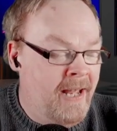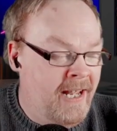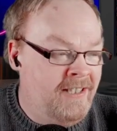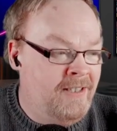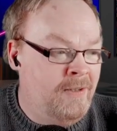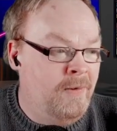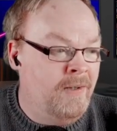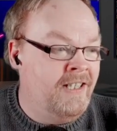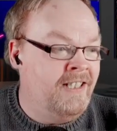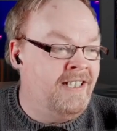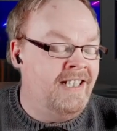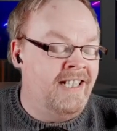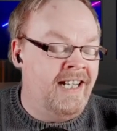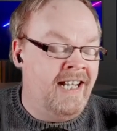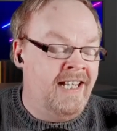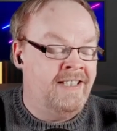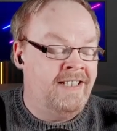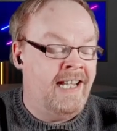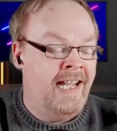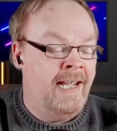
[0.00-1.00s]
one of
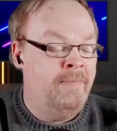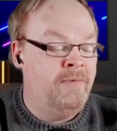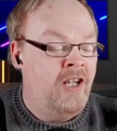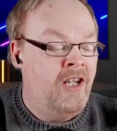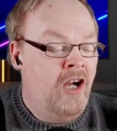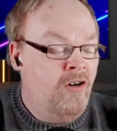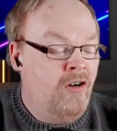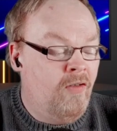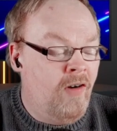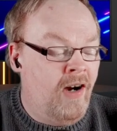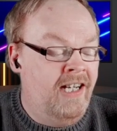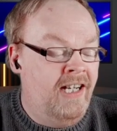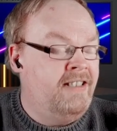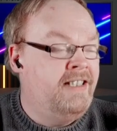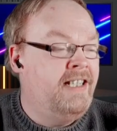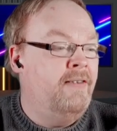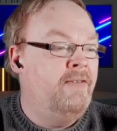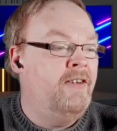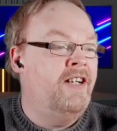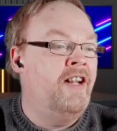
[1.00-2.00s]
today's games. Right, let's
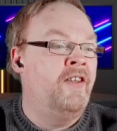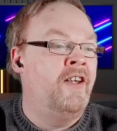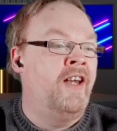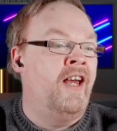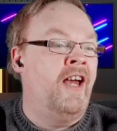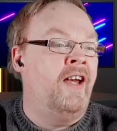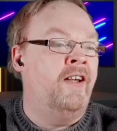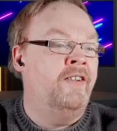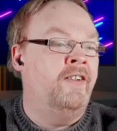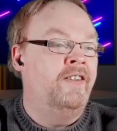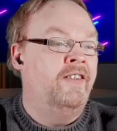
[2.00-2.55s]
give it another go